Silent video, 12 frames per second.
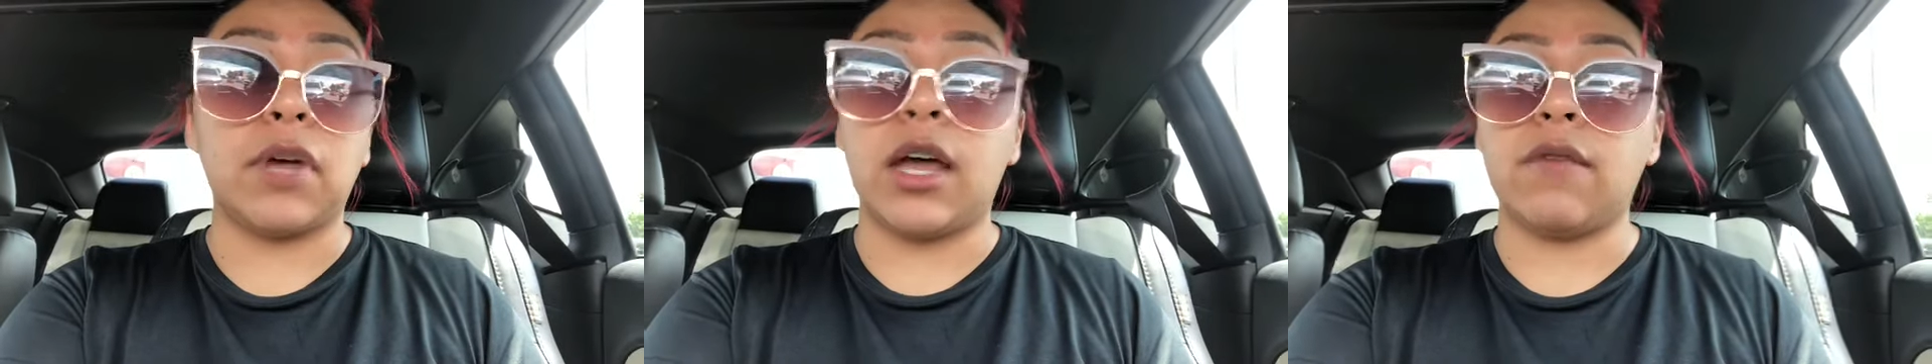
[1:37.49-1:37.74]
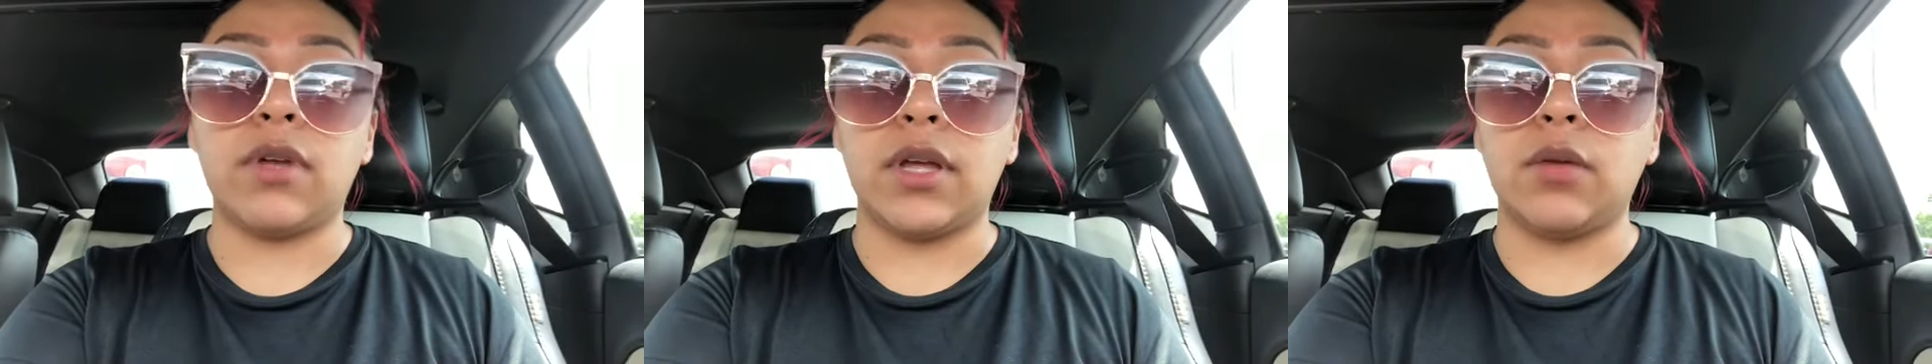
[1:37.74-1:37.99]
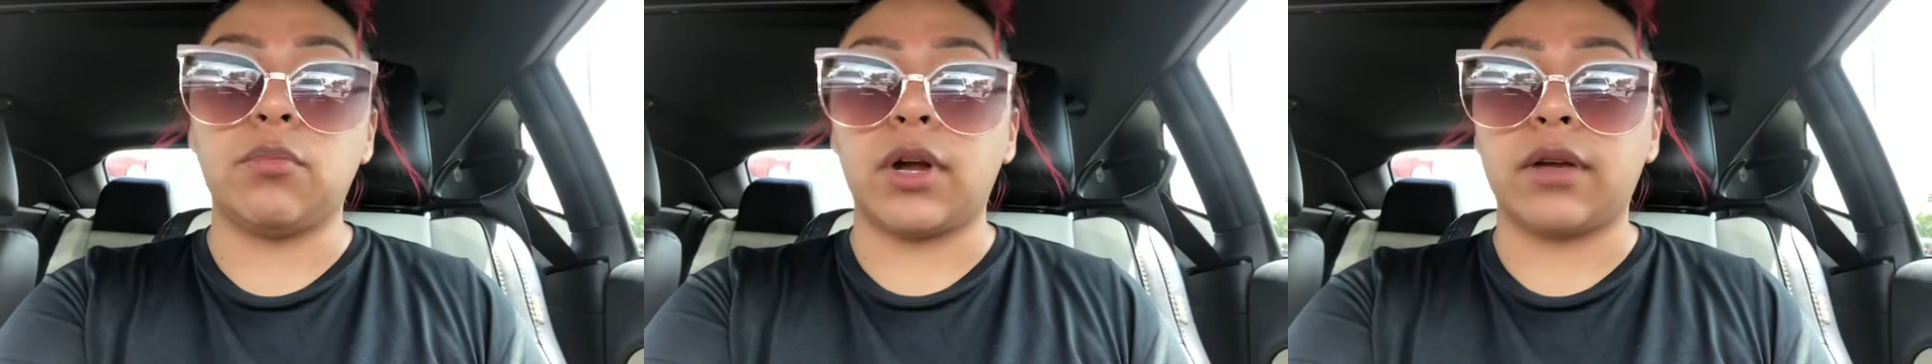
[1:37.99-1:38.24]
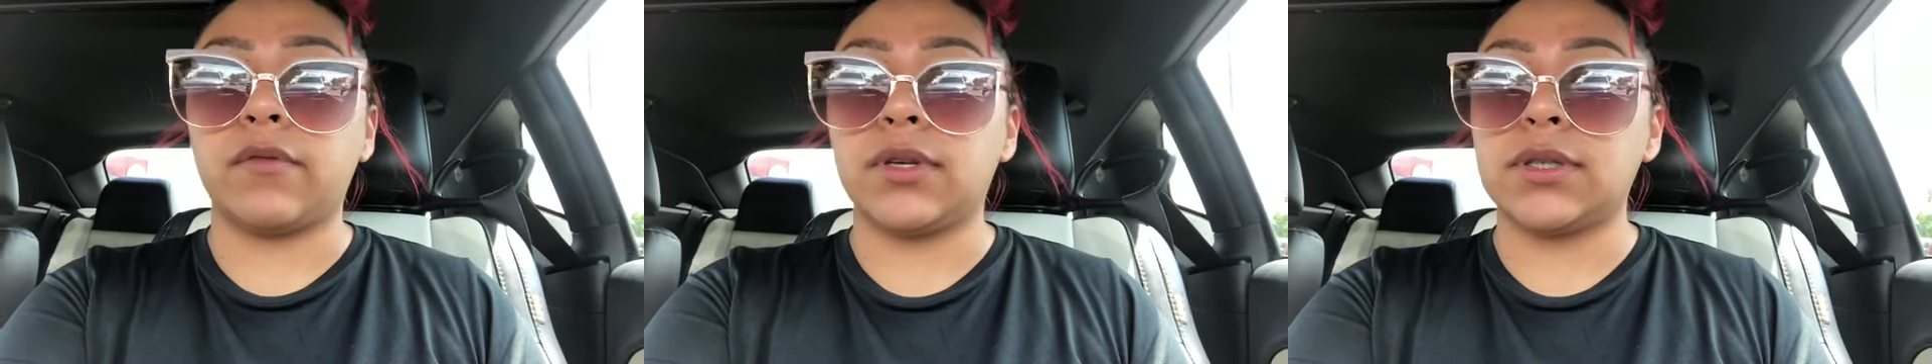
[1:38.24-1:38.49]
I haven't ate
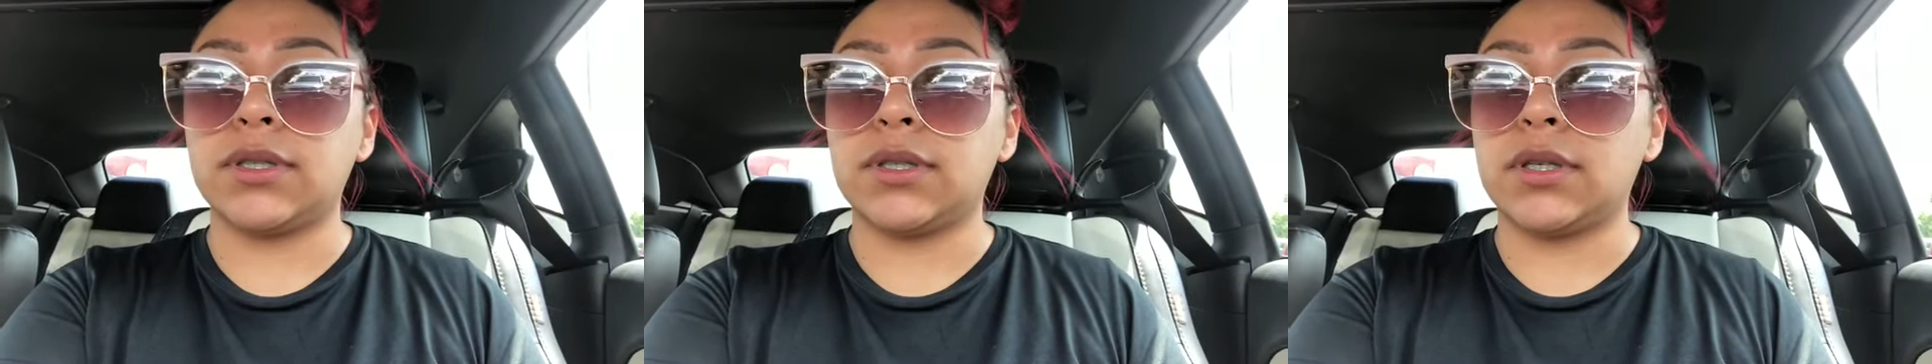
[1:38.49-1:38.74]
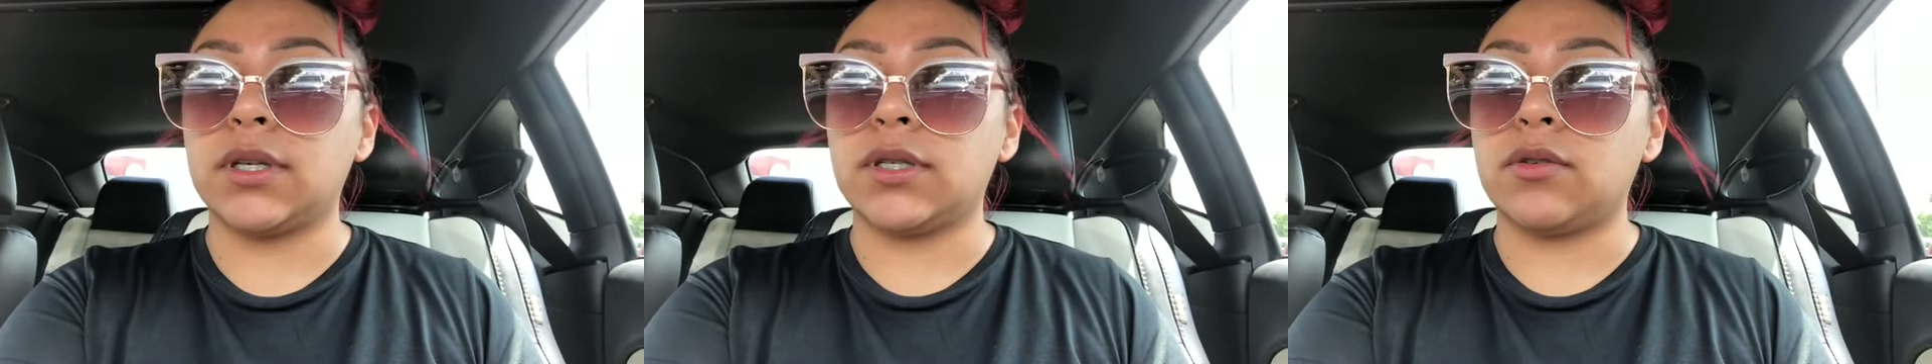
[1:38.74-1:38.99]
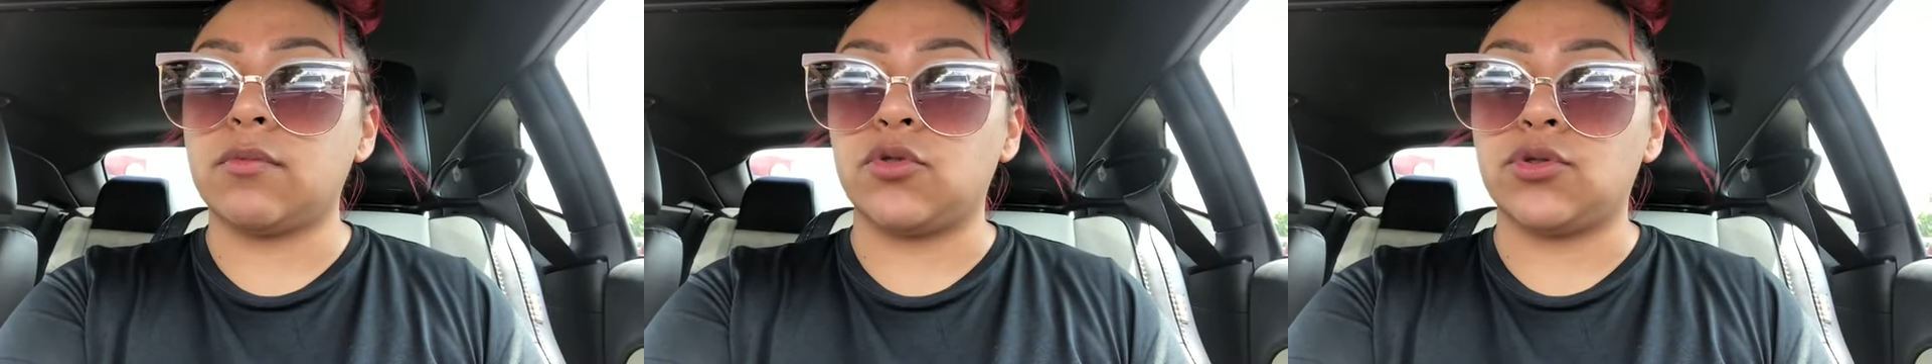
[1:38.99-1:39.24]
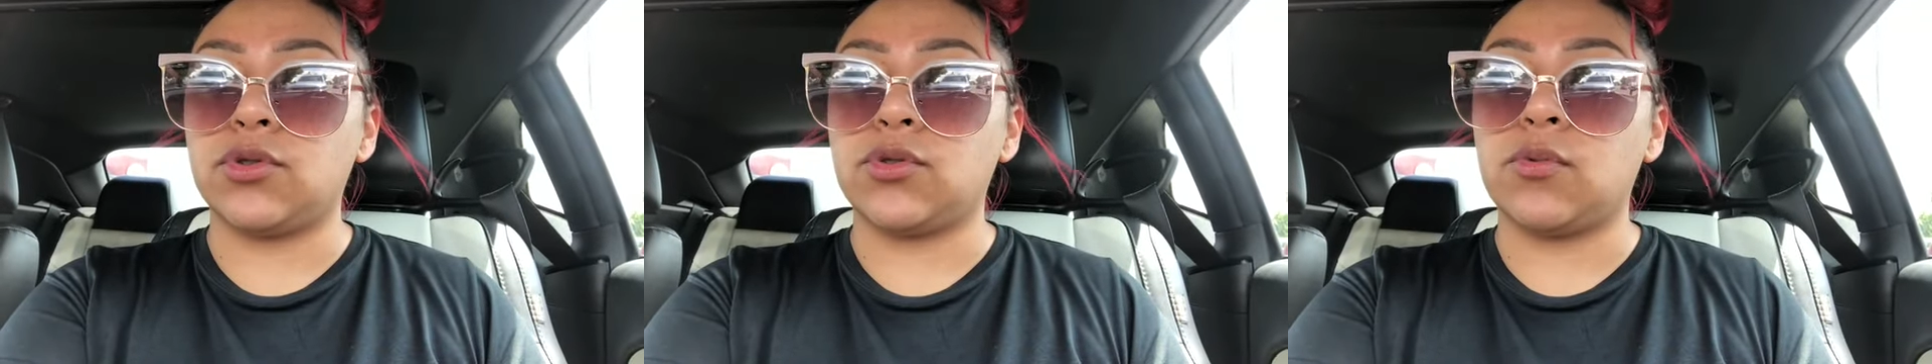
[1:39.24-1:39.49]
breakfast it's almost